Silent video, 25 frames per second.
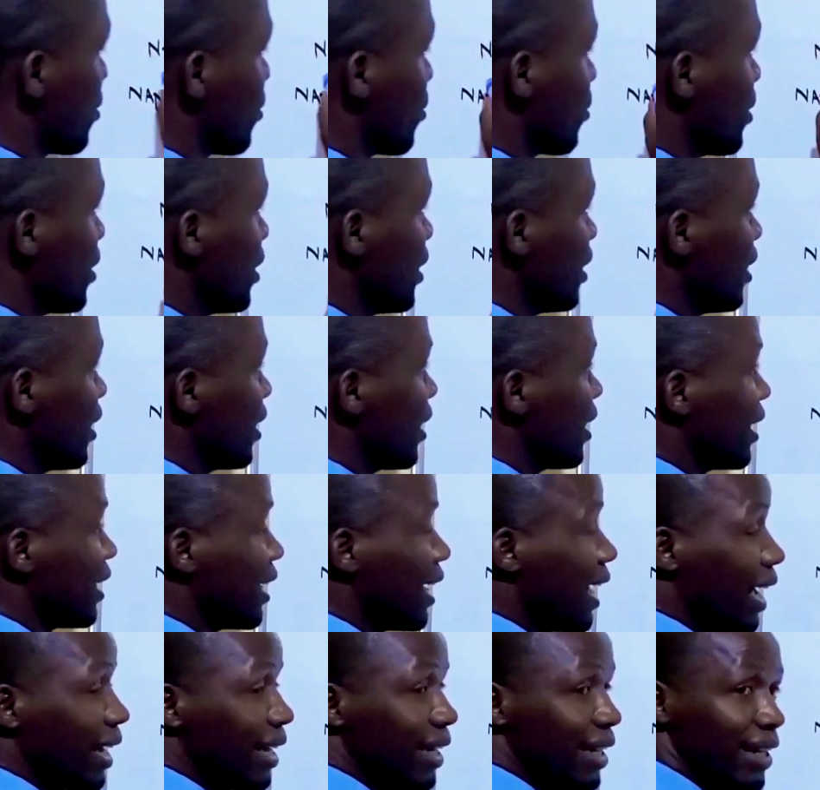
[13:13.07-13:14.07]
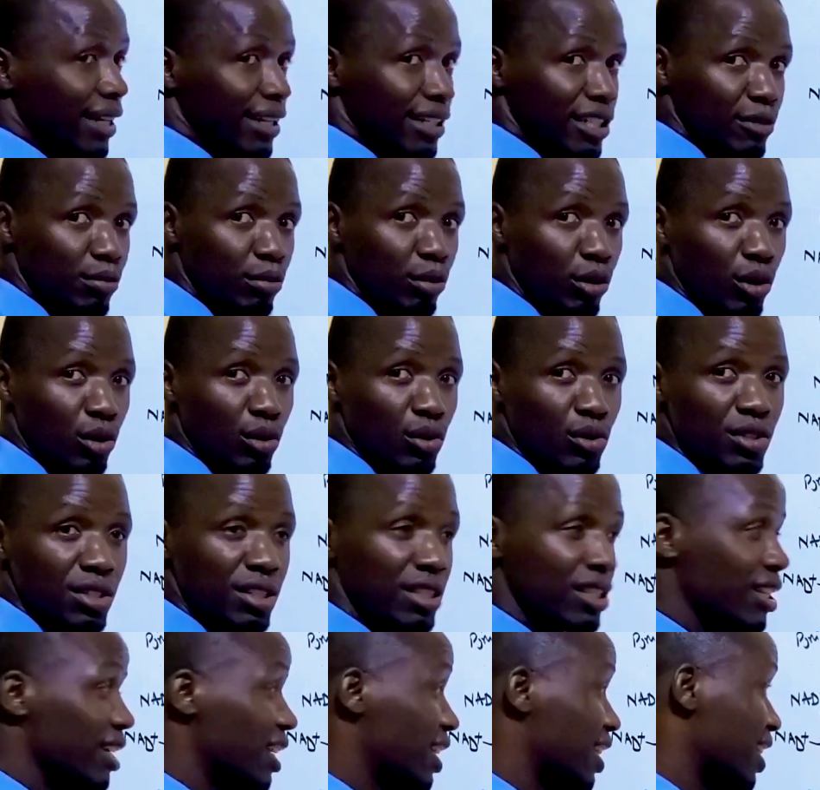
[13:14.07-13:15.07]
3 NADH
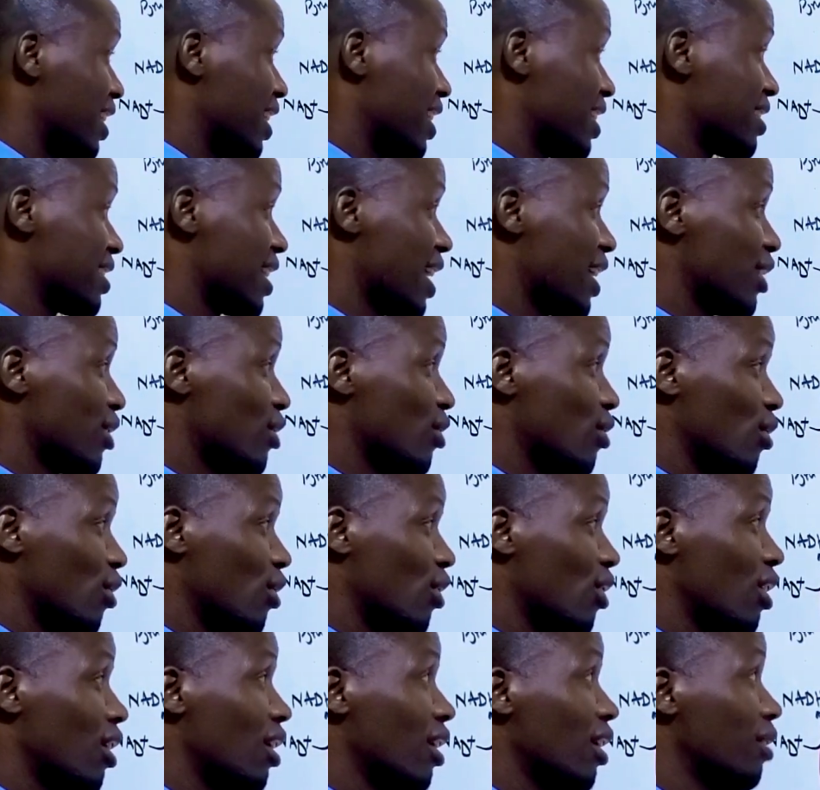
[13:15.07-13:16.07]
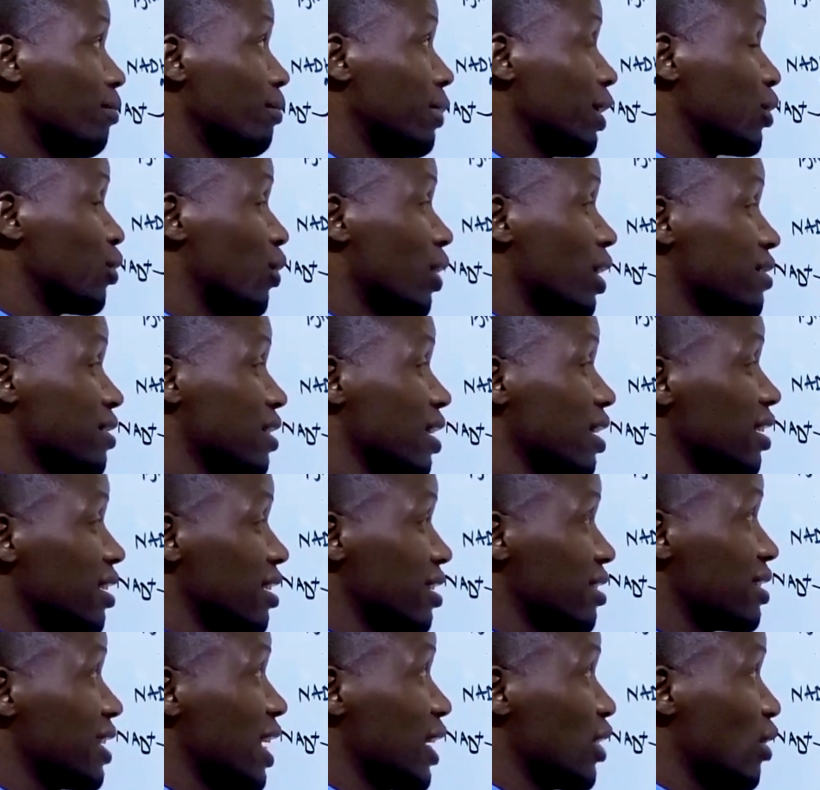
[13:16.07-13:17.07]
produced in the cycle. But we are saying
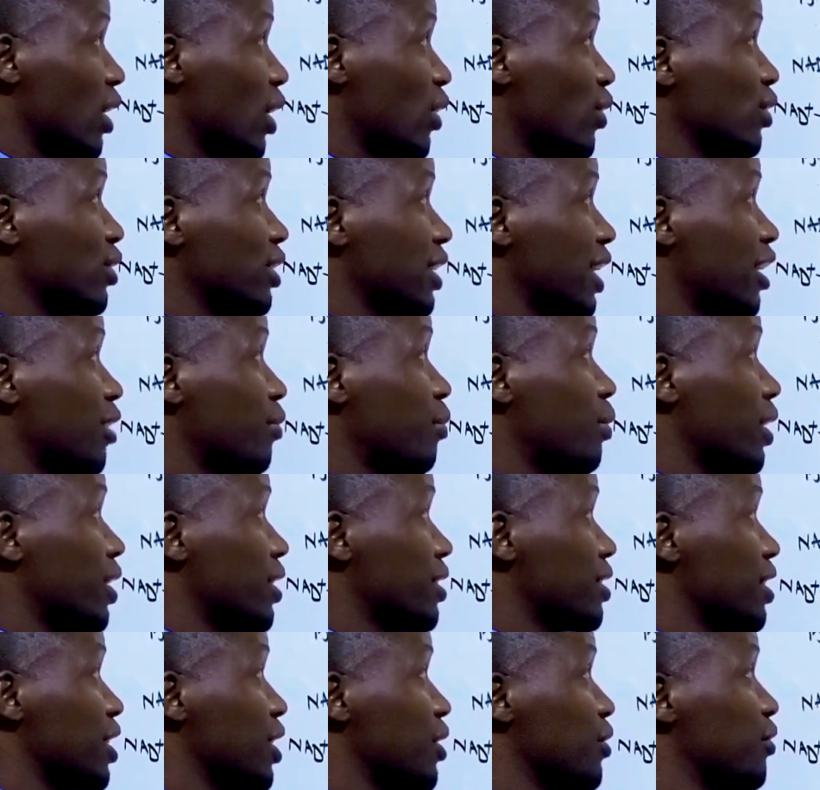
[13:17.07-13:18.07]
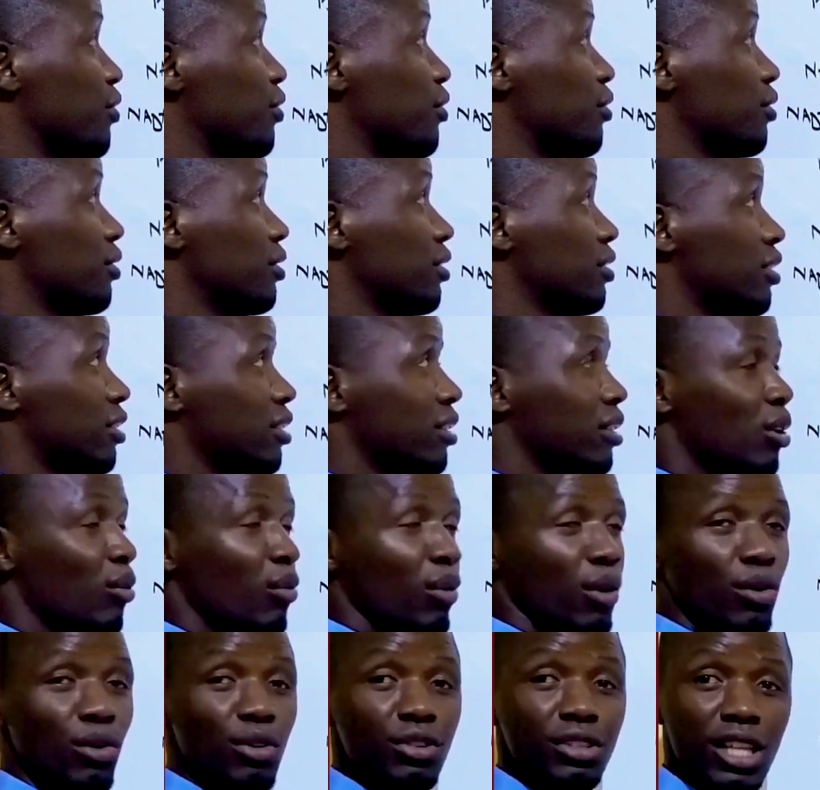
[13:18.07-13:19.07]
this cycle cannot take place if
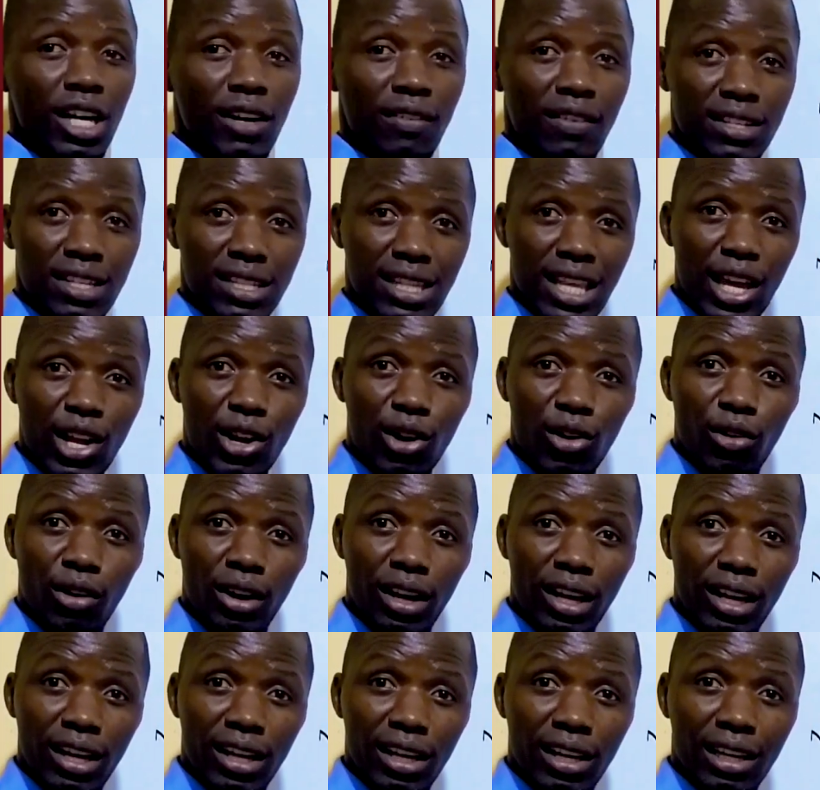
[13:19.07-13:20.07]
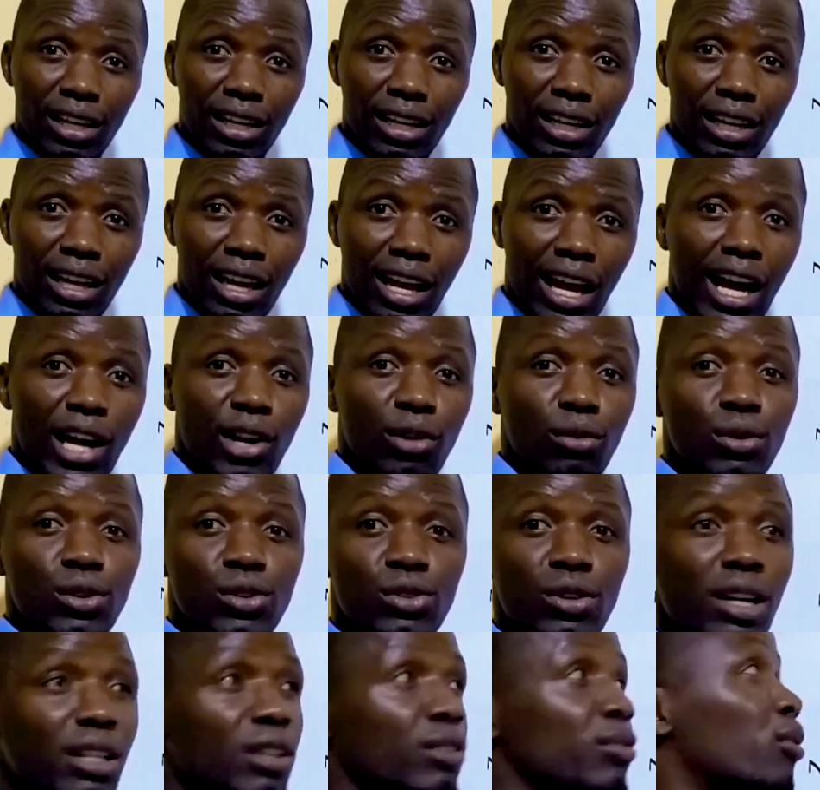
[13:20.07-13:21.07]
we don't have acetyl CoA. And we
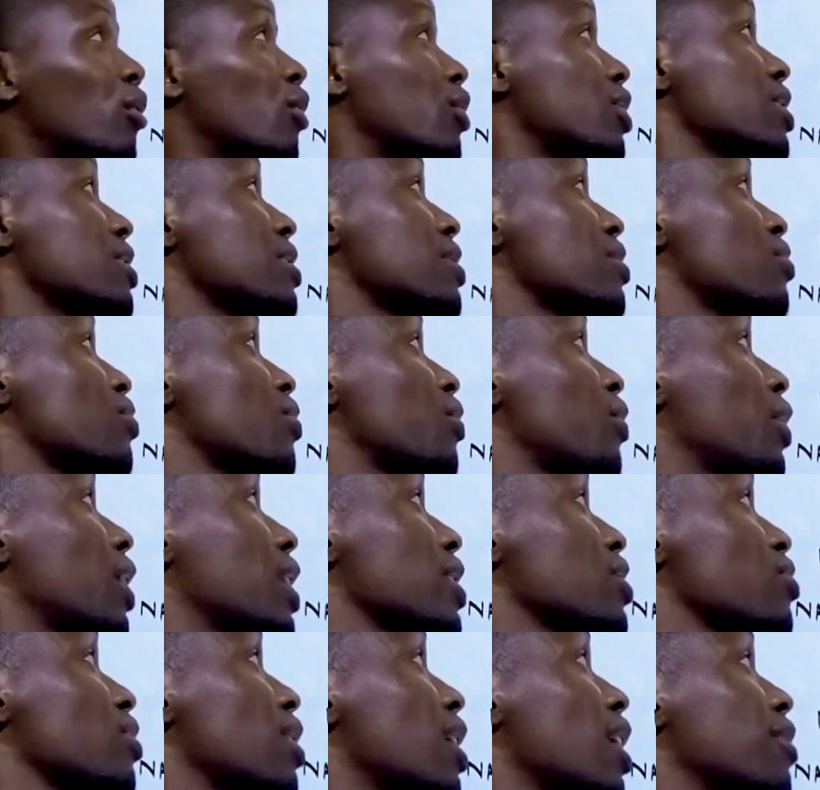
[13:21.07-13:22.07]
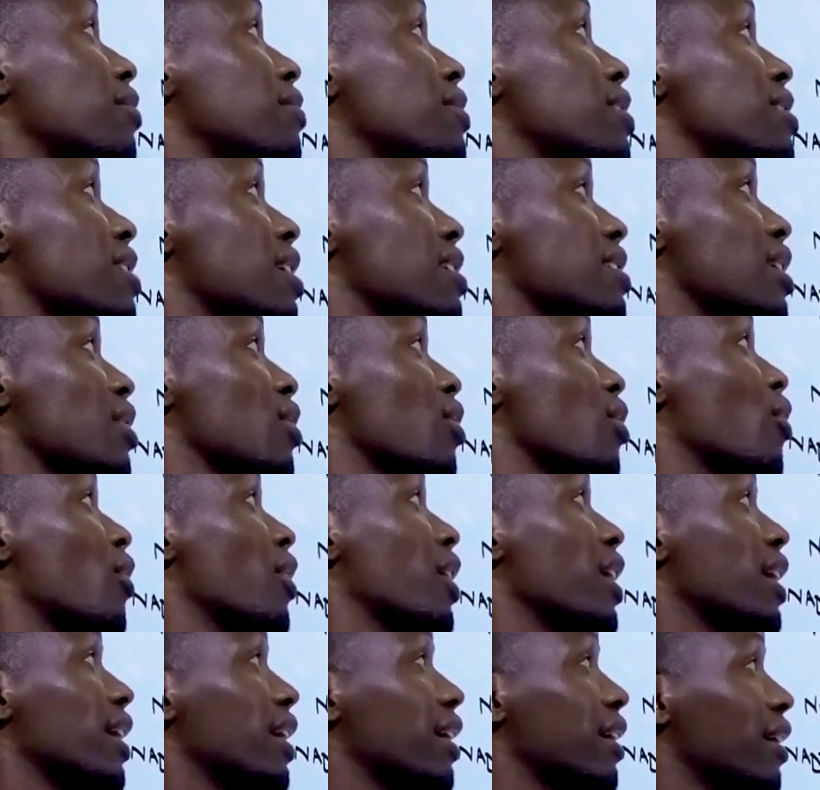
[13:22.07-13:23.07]
saw that for us to have this acetyl
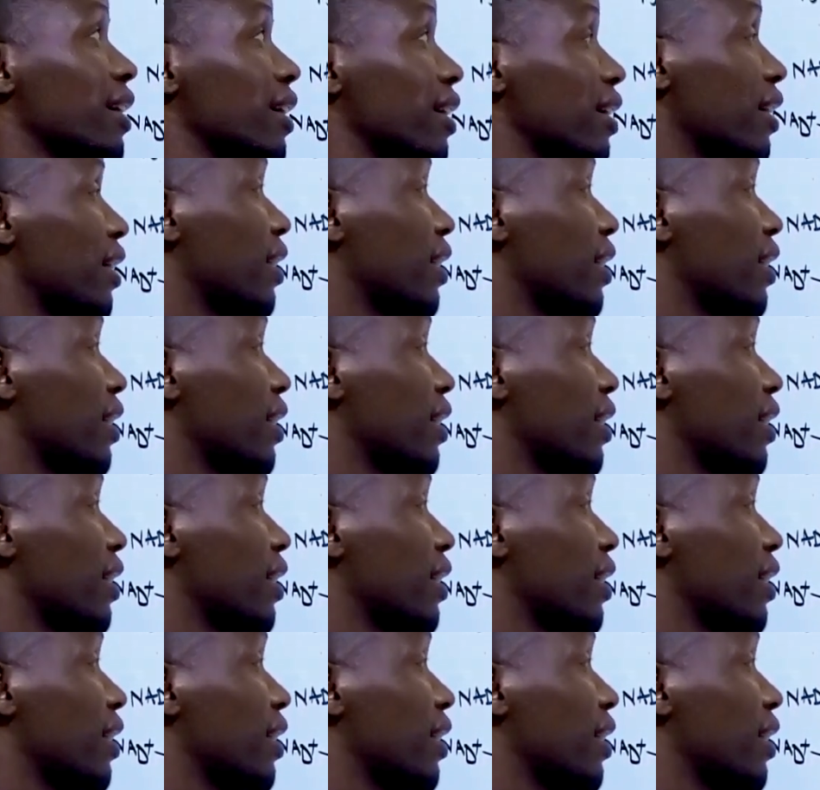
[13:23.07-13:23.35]
CoA,